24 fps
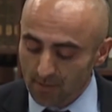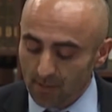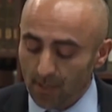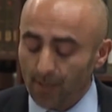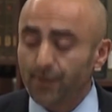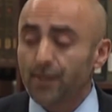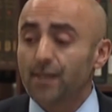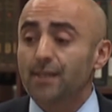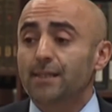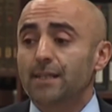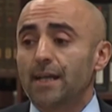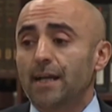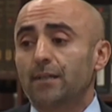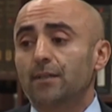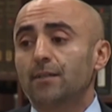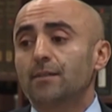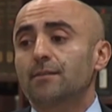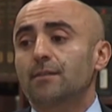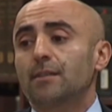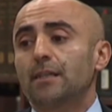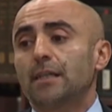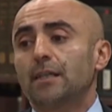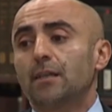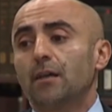I think that
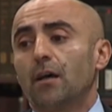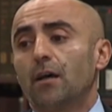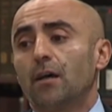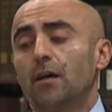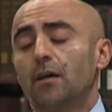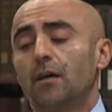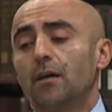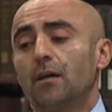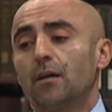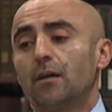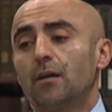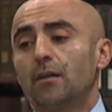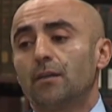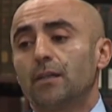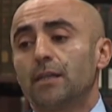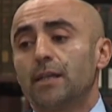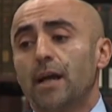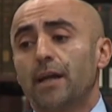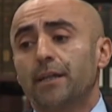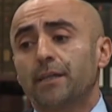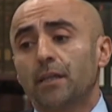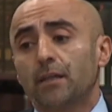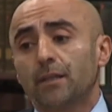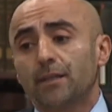is the, uh,
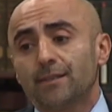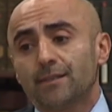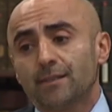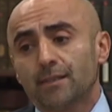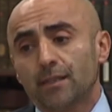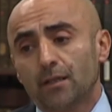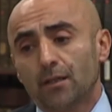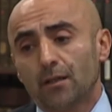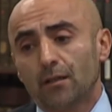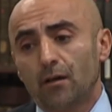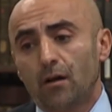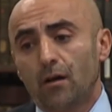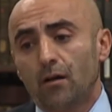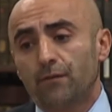the Achilles heel